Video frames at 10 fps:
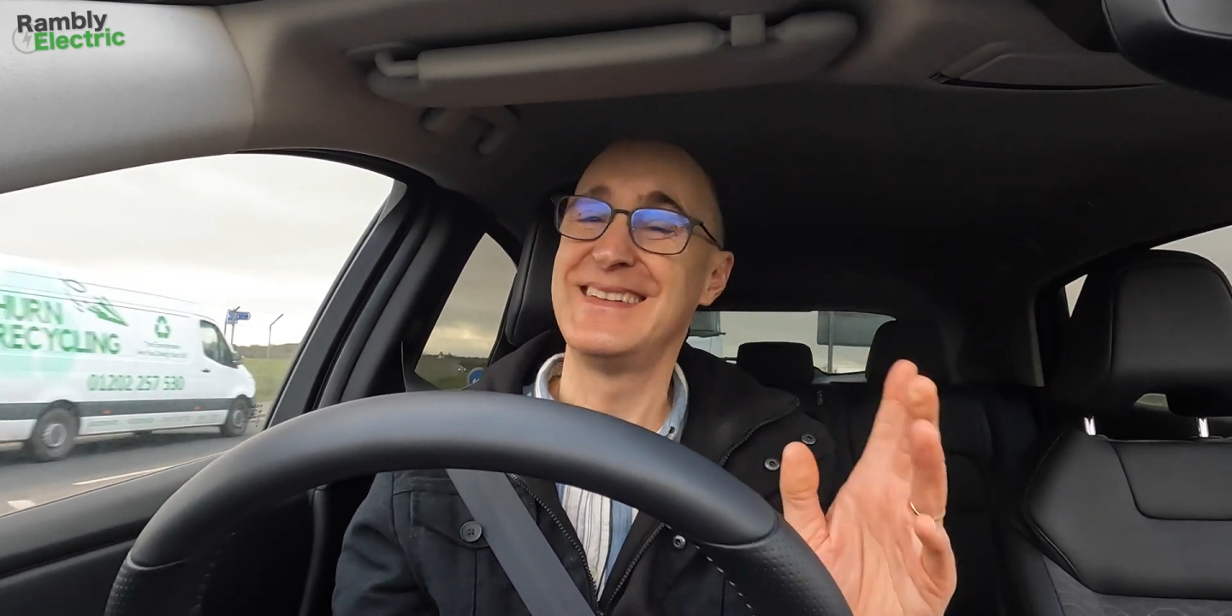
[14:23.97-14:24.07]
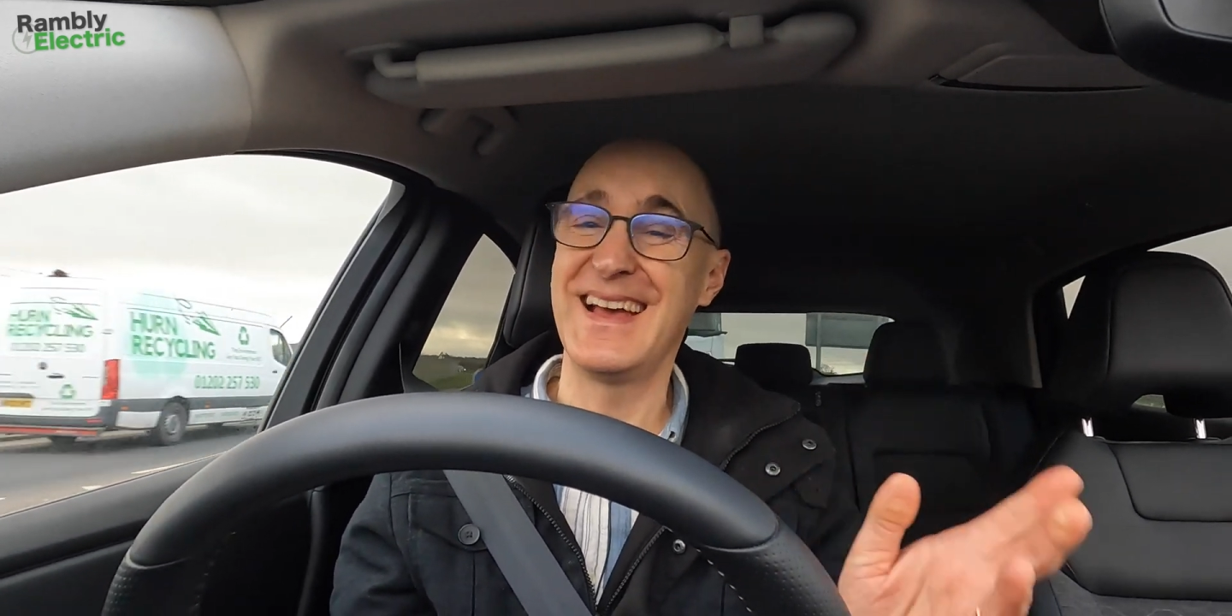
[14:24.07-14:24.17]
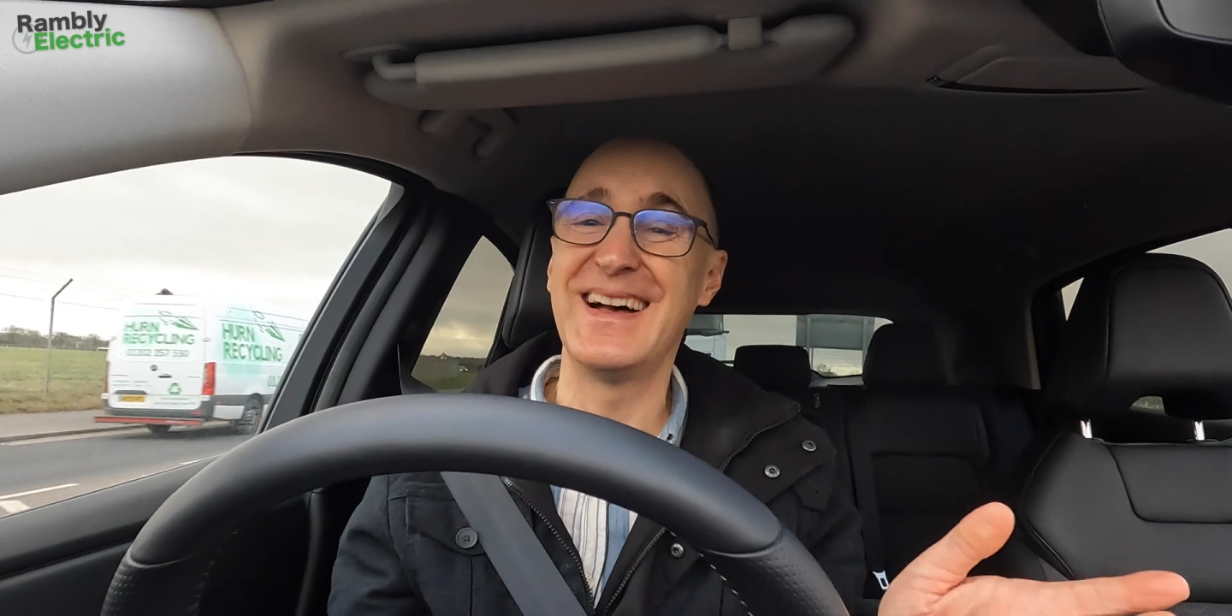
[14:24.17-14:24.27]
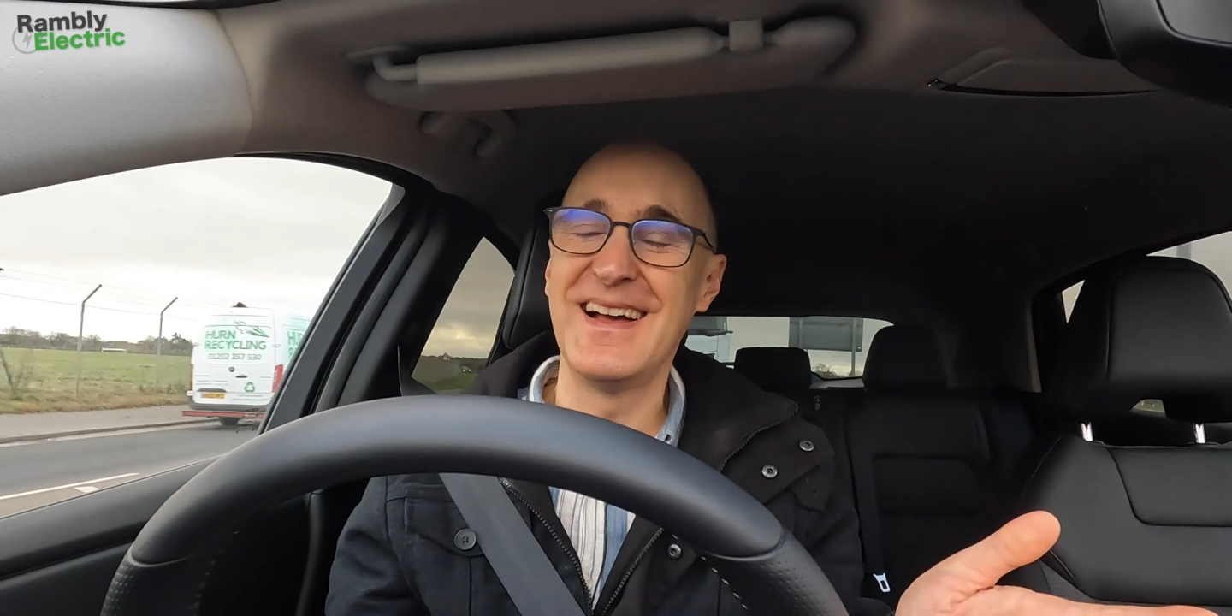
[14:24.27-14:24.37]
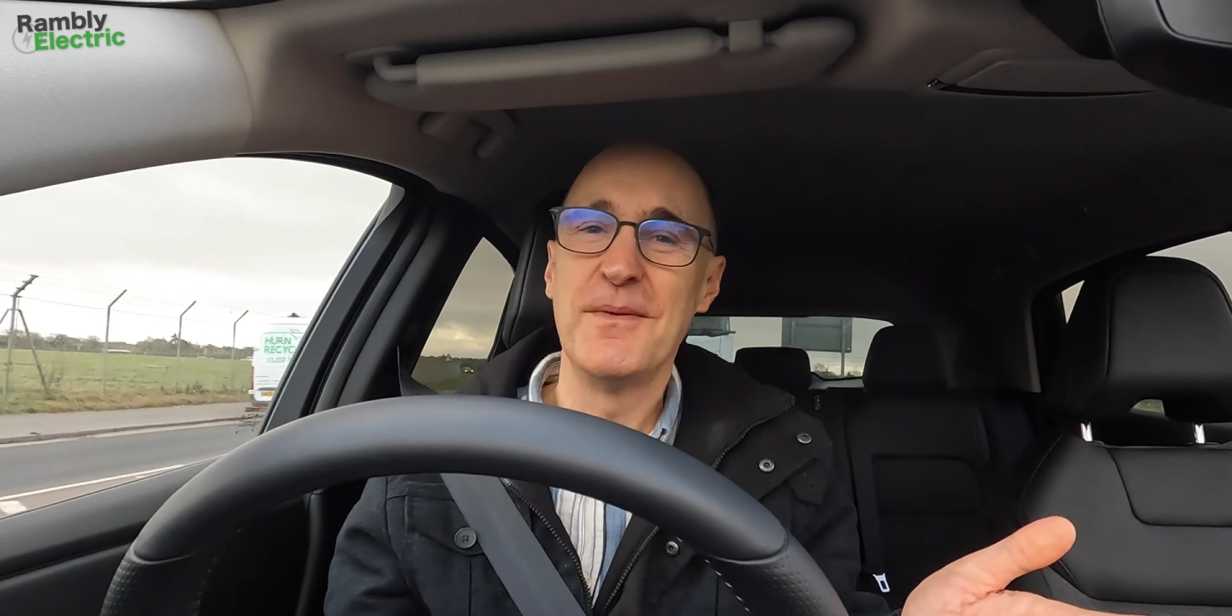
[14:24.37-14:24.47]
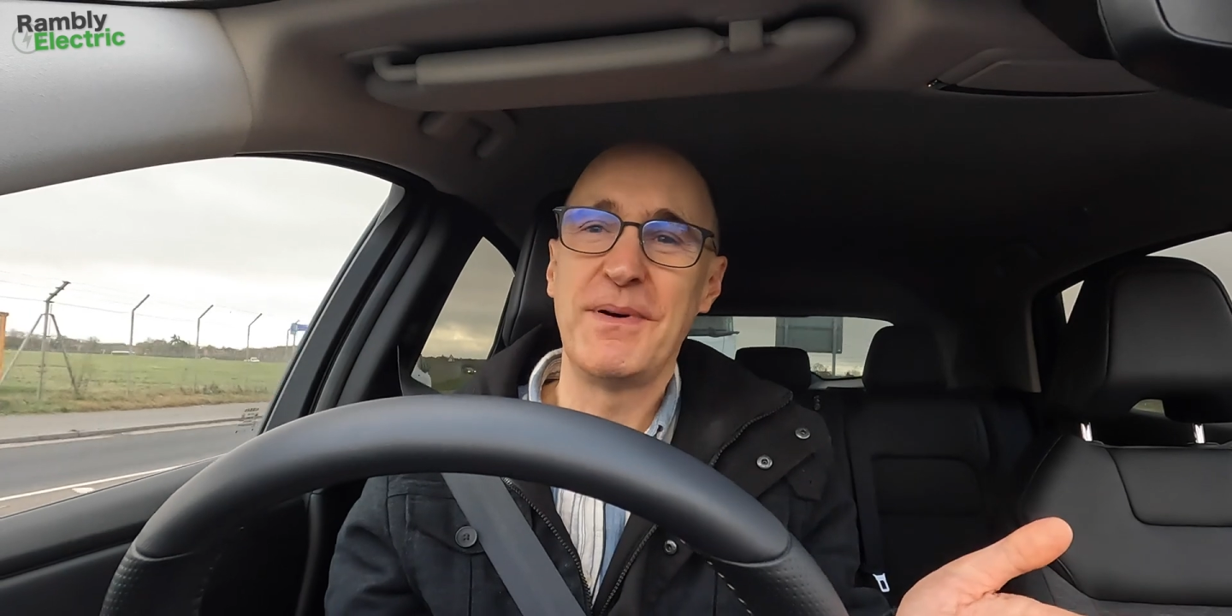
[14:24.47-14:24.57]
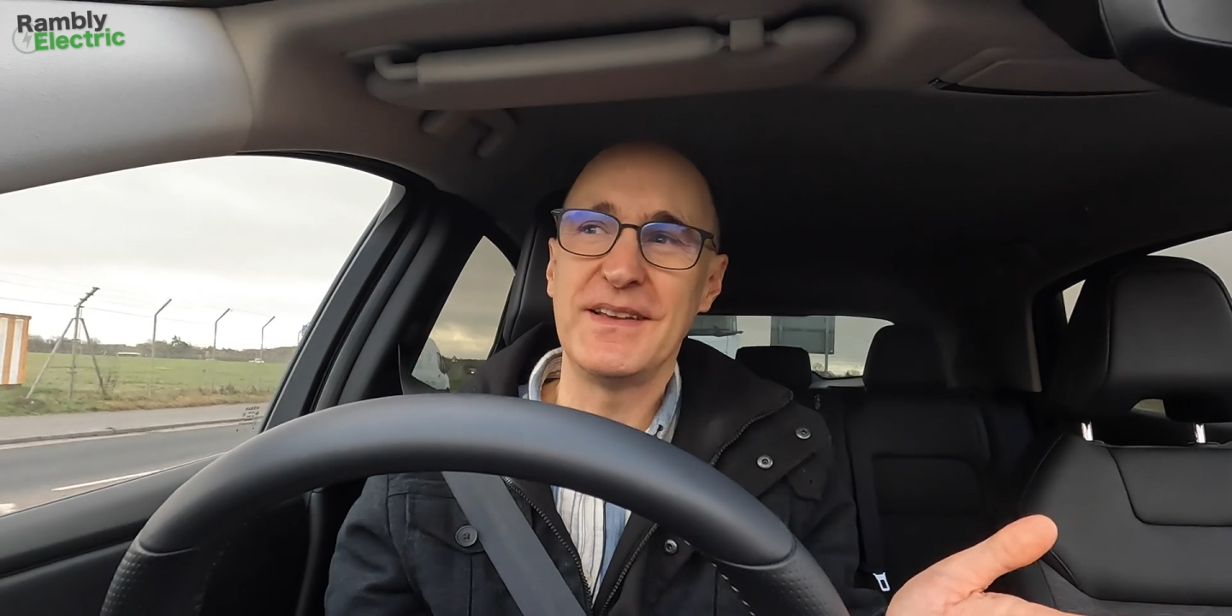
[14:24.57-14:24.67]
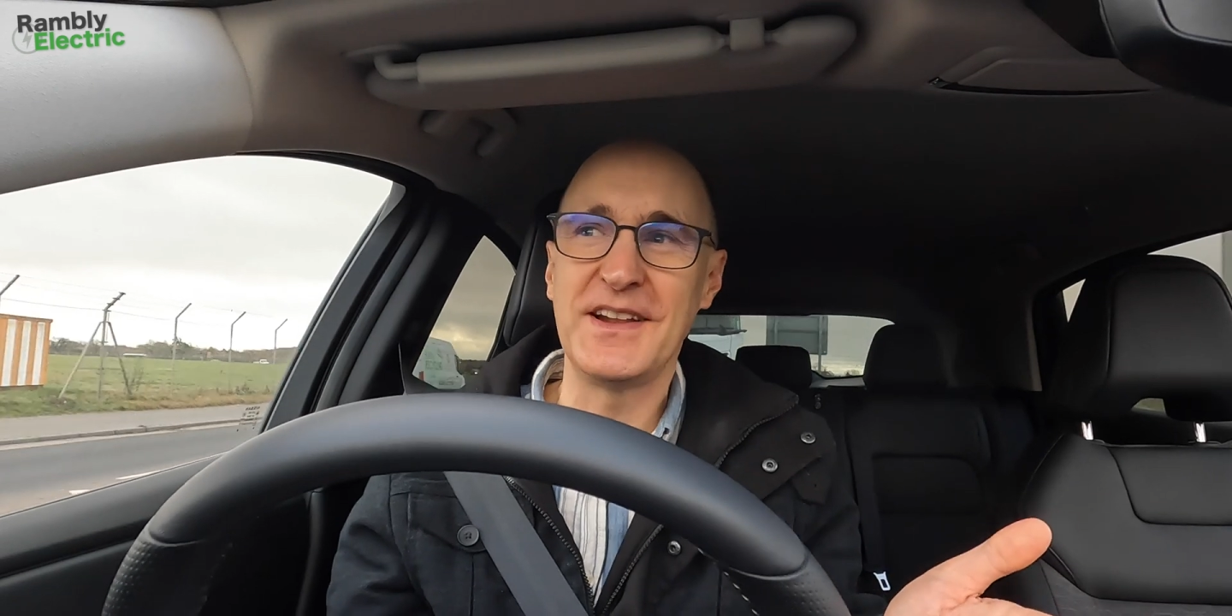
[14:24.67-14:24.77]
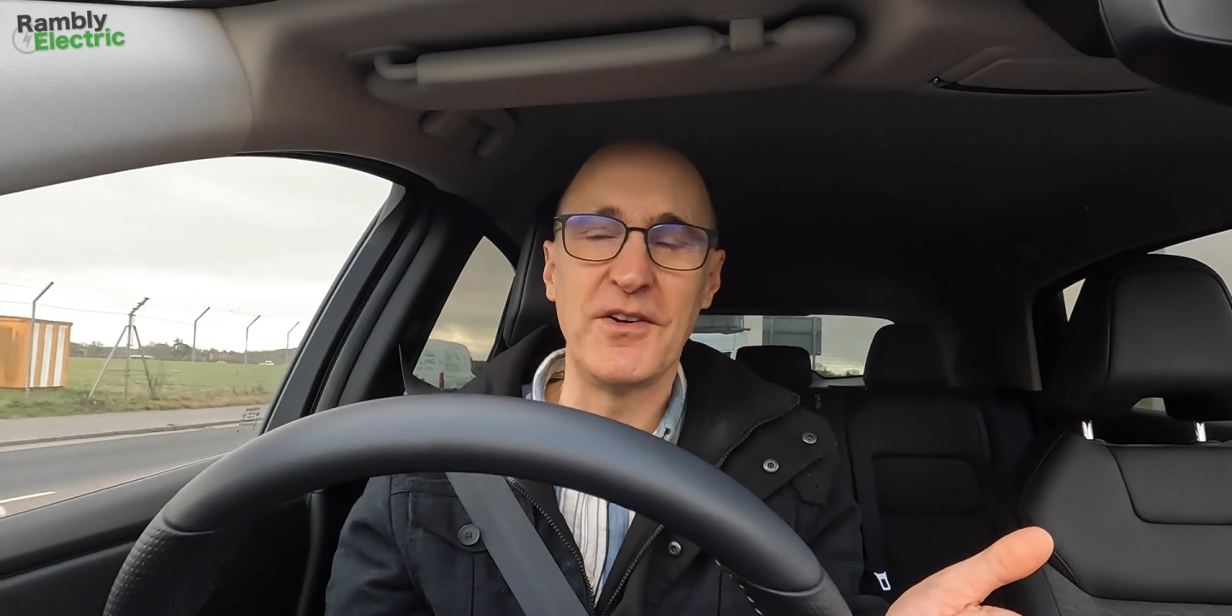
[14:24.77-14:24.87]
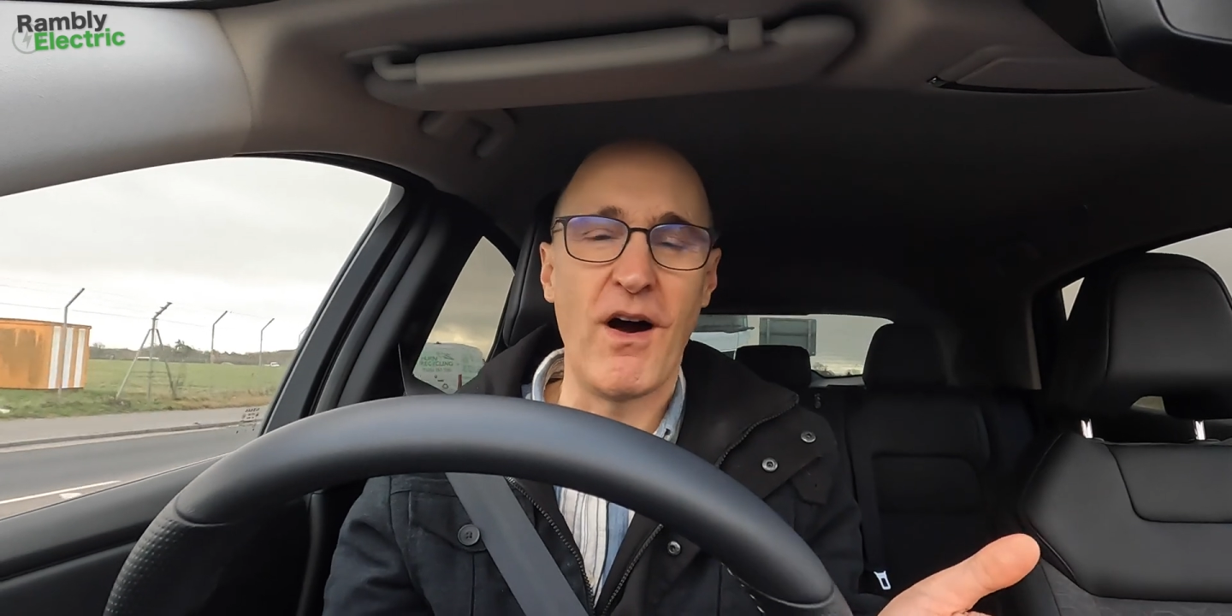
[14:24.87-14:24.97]
Yeah, but
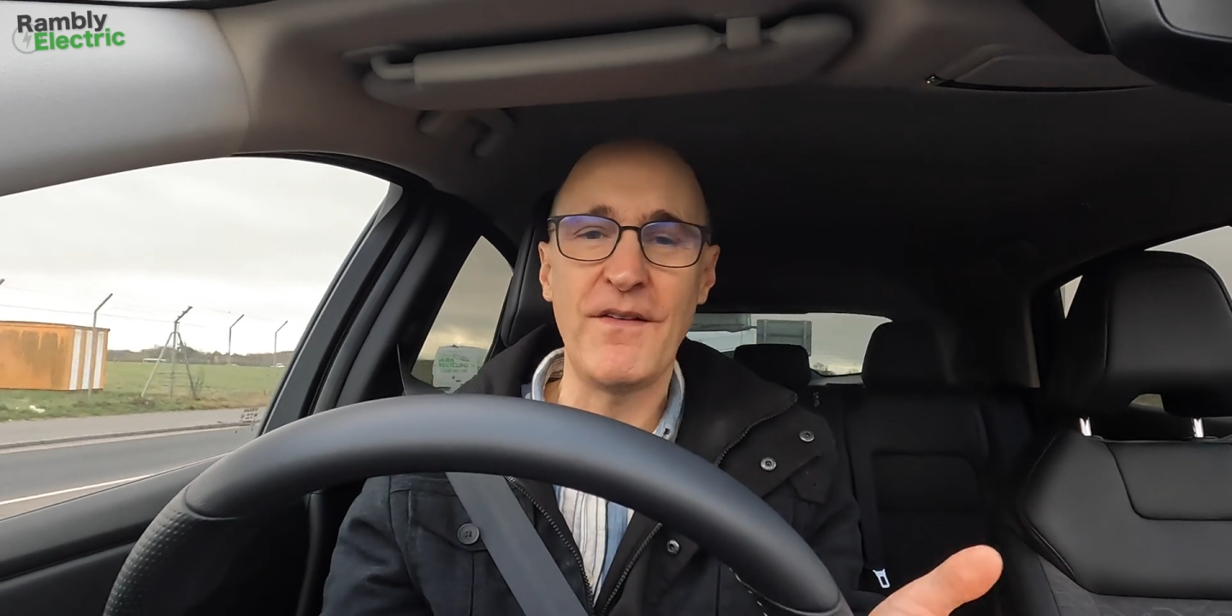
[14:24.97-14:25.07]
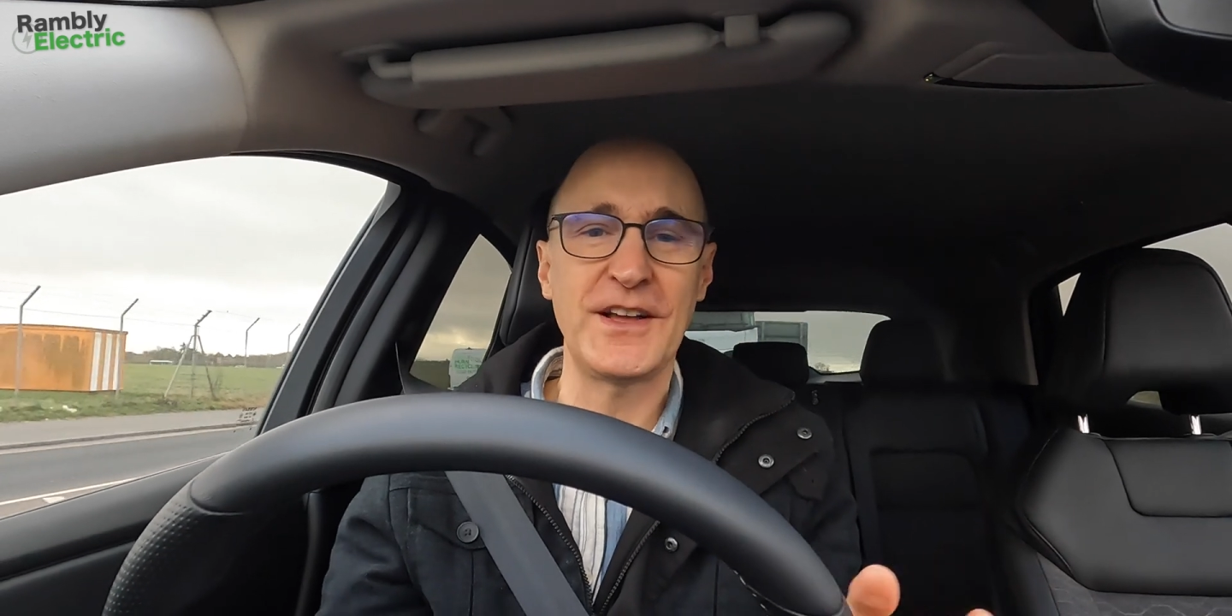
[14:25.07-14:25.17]
I've